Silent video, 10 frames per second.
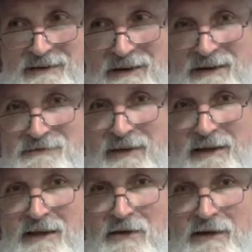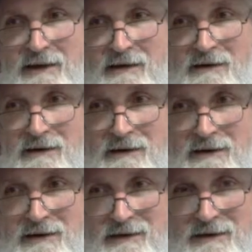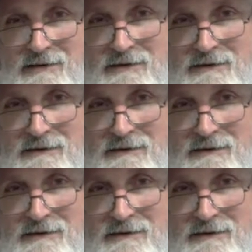he could finally go get his